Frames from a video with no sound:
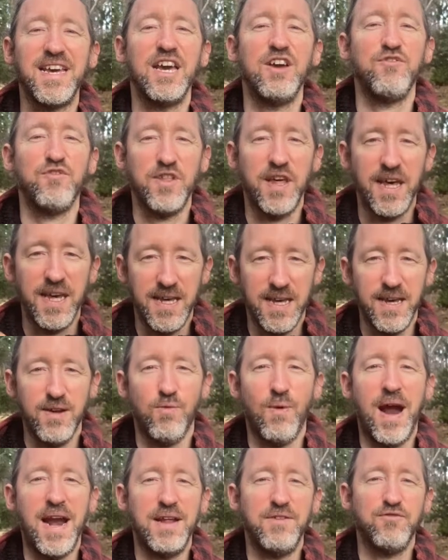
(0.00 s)
if they're
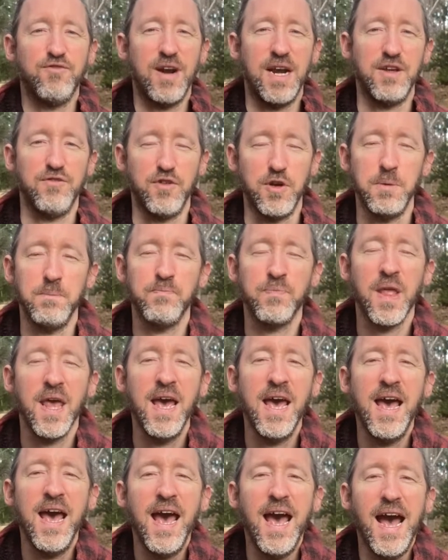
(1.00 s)
right in front of you.
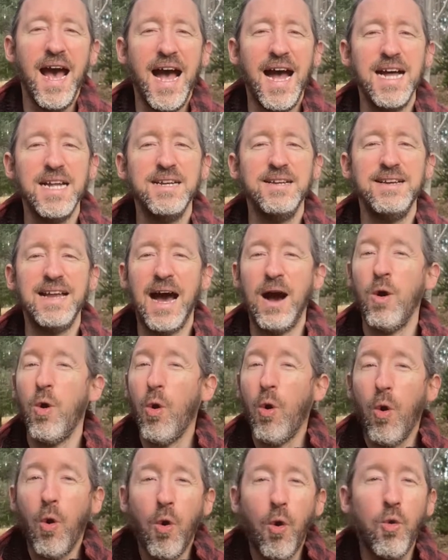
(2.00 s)
And now
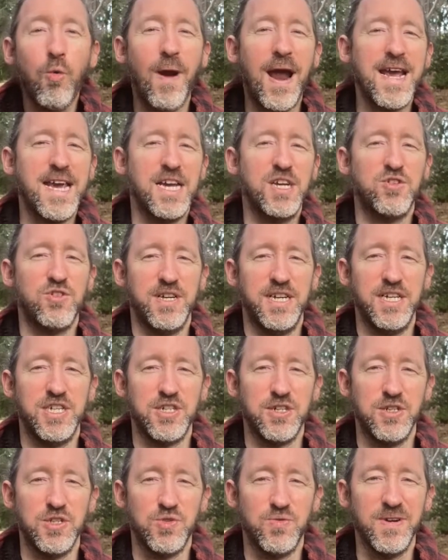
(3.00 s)
all Reiki
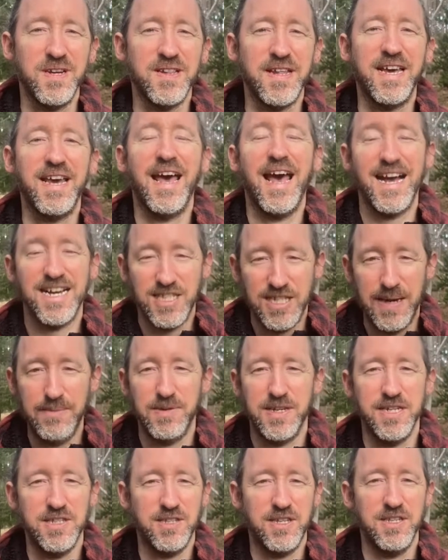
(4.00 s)
traditions really accept
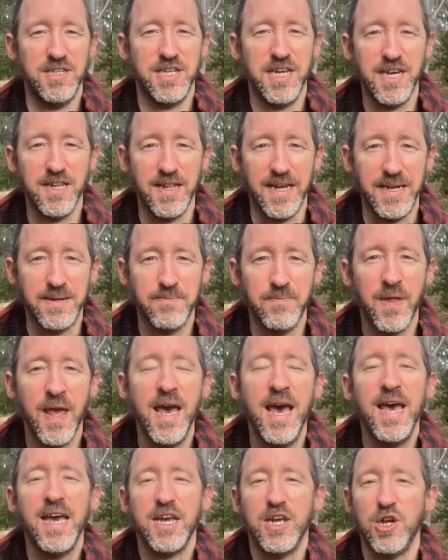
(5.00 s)
distance healing.
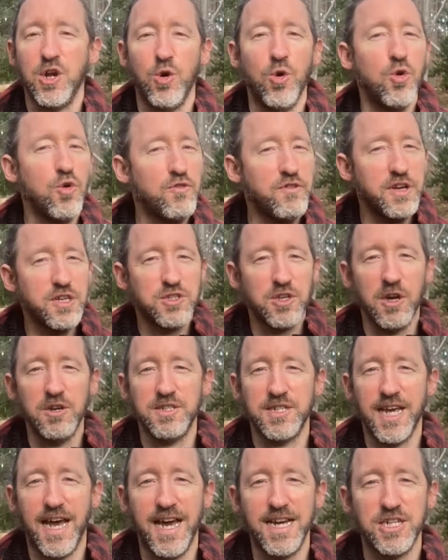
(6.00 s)
All the
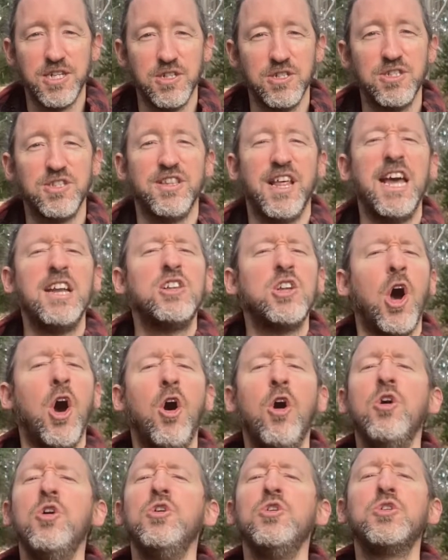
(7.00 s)
associations, they're
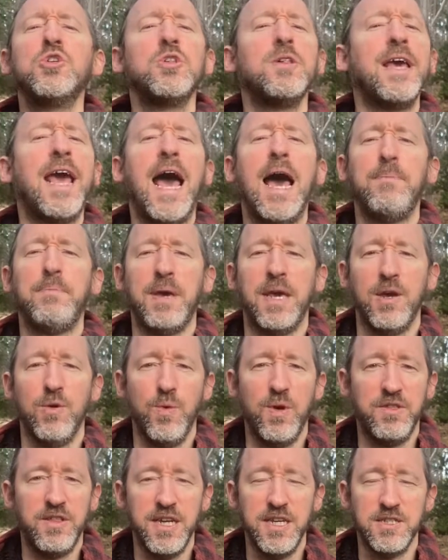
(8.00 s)
totally happy
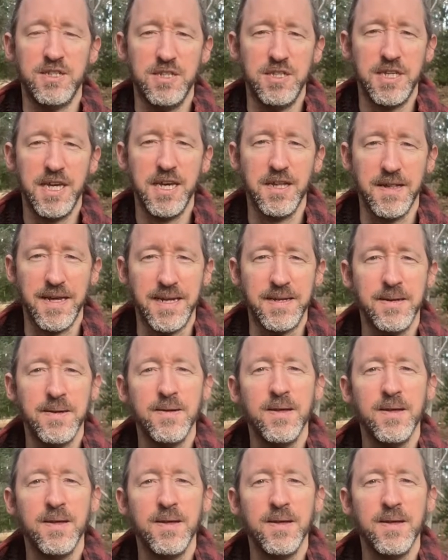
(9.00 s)
with distance healing.